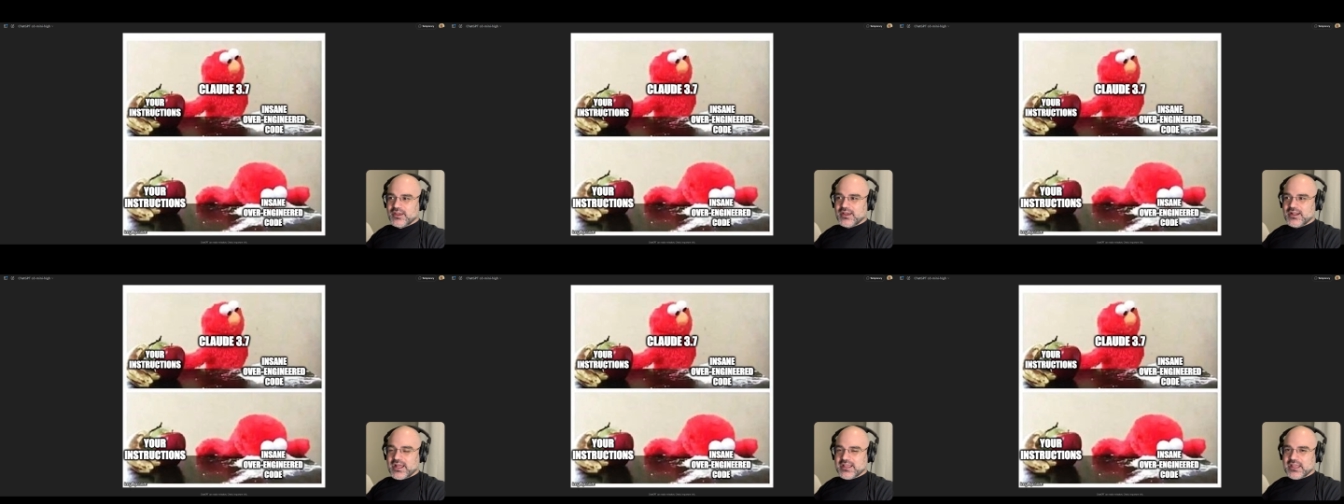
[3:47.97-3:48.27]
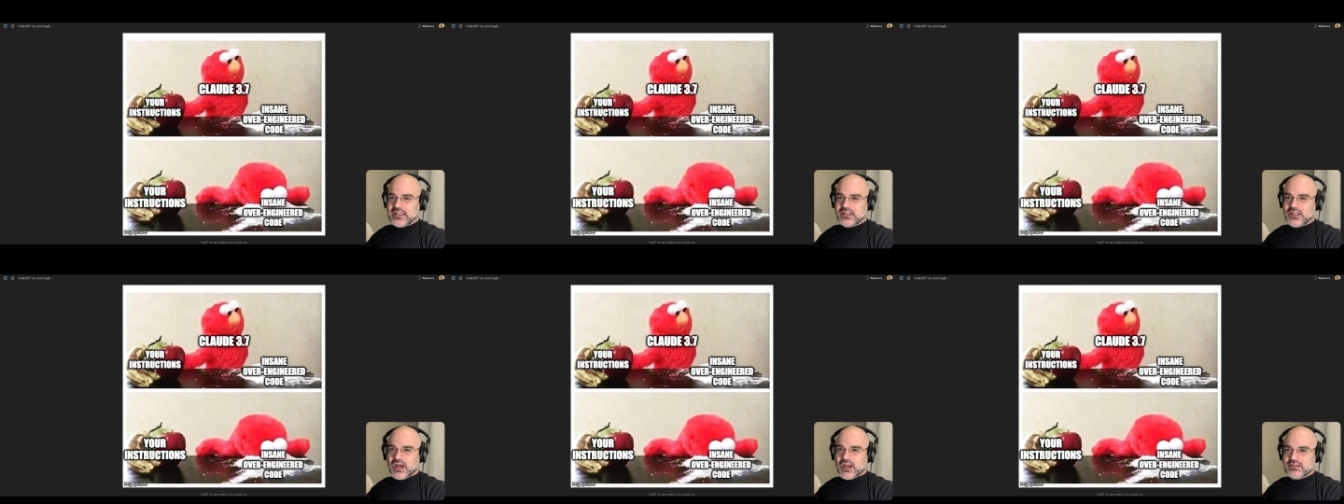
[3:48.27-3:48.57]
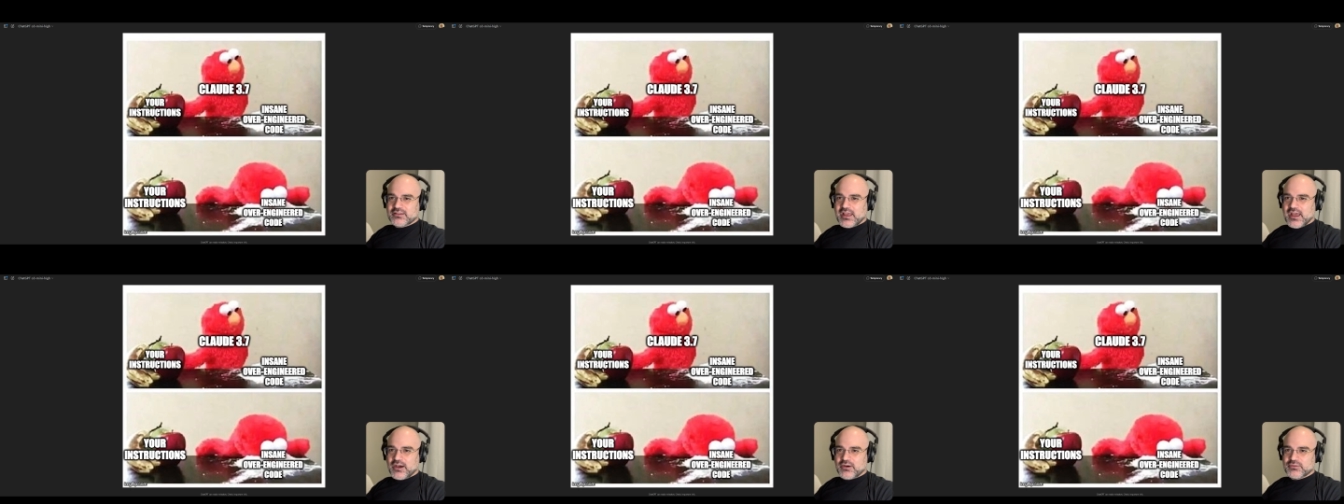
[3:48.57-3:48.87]
And I get
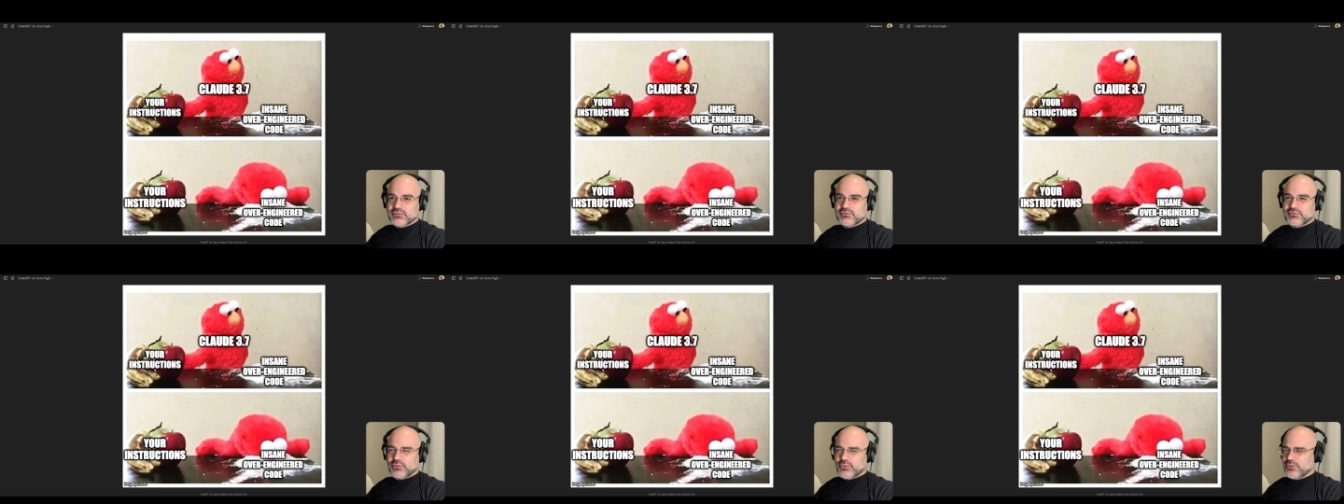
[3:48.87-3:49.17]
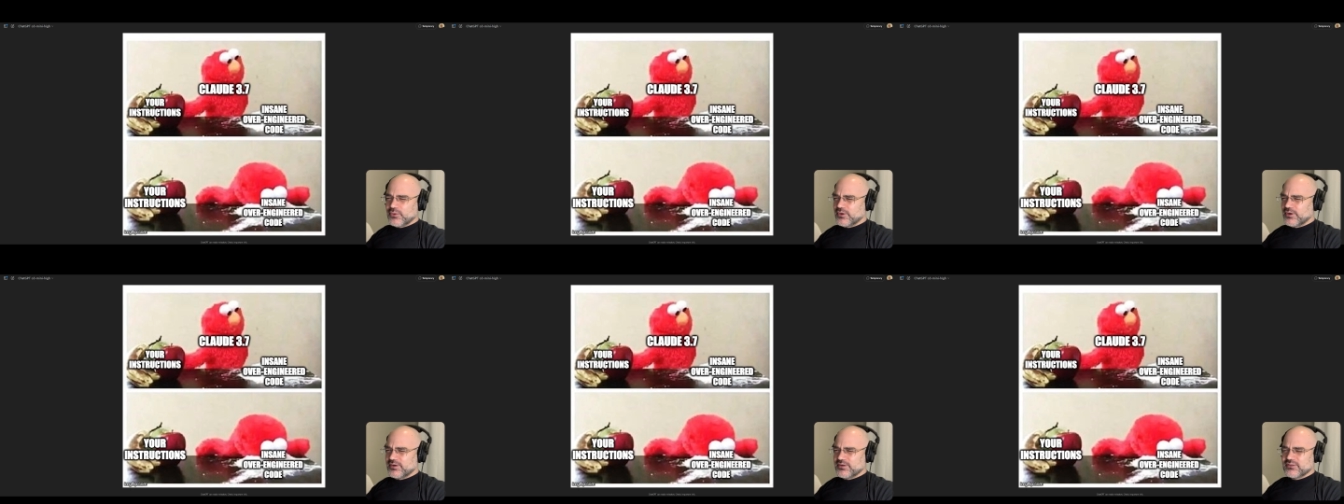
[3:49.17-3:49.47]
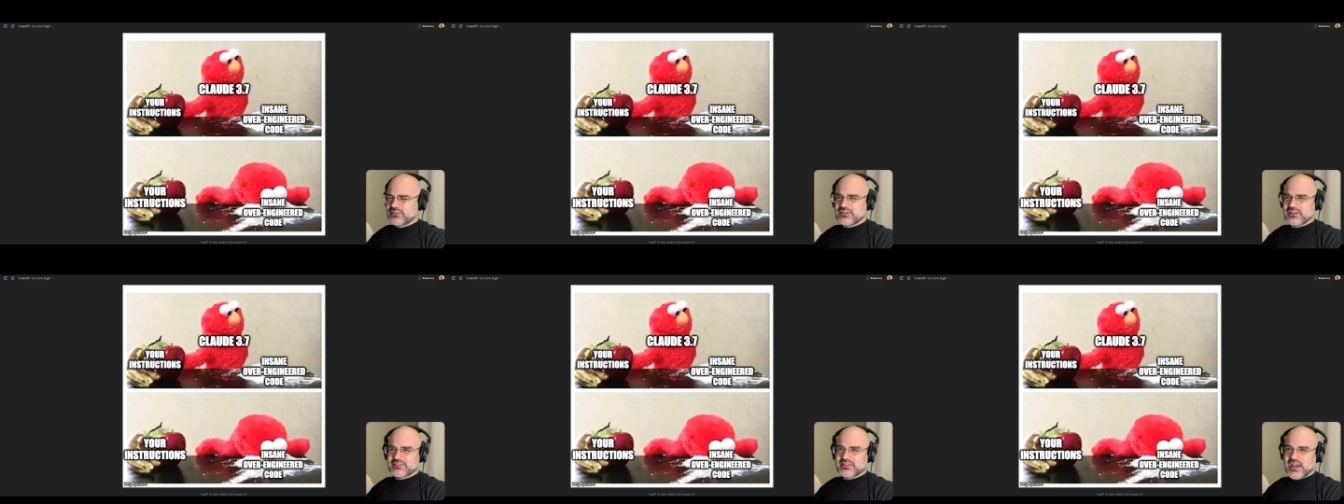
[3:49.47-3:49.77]
locked out for
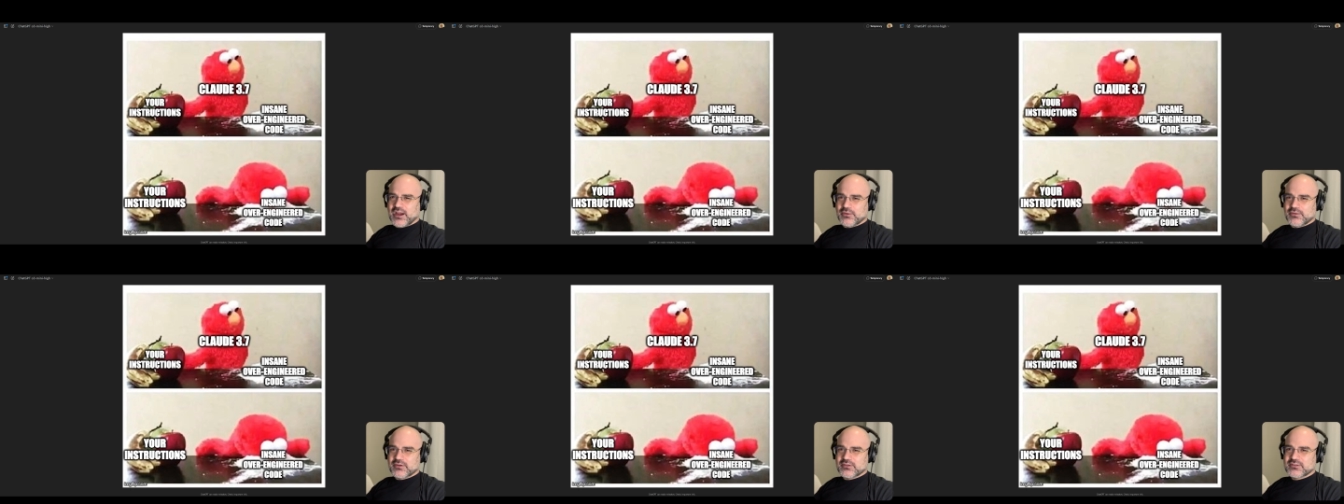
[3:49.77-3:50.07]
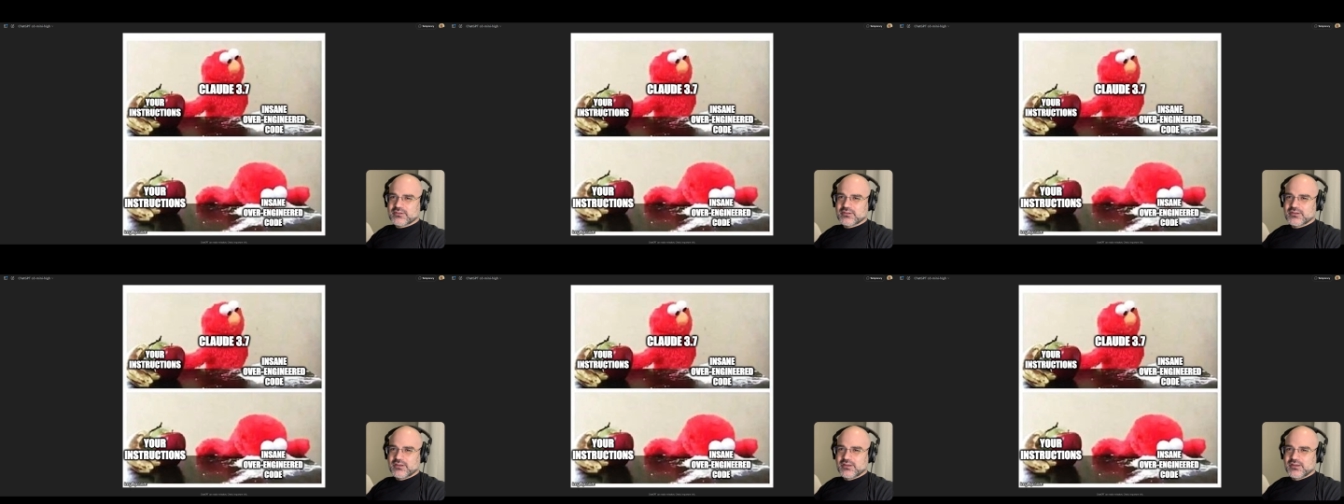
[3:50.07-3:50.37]
six hours.